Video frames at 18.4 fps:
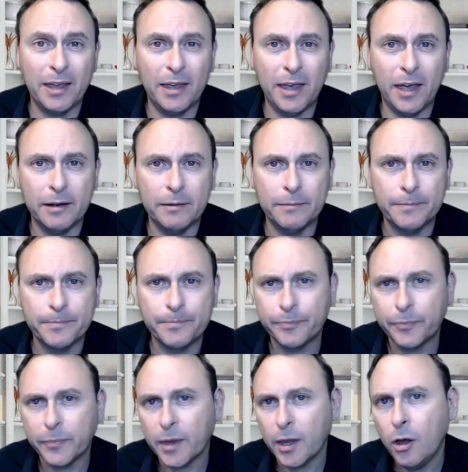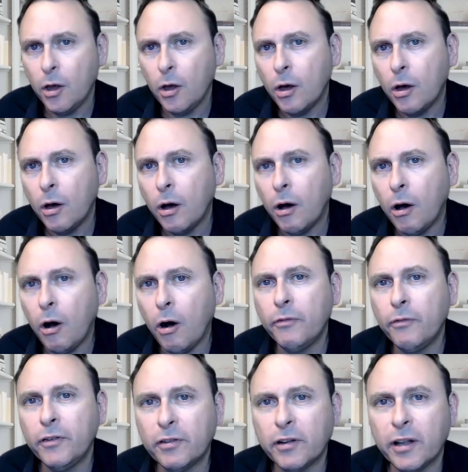again.
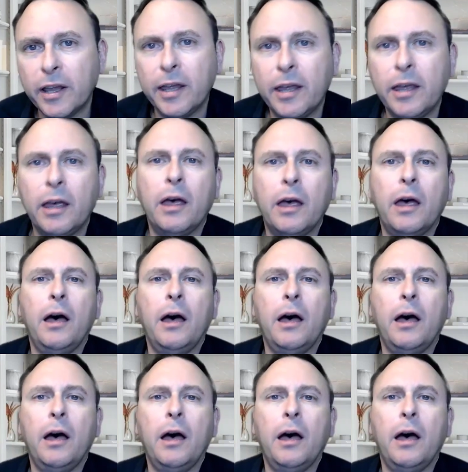Obviously,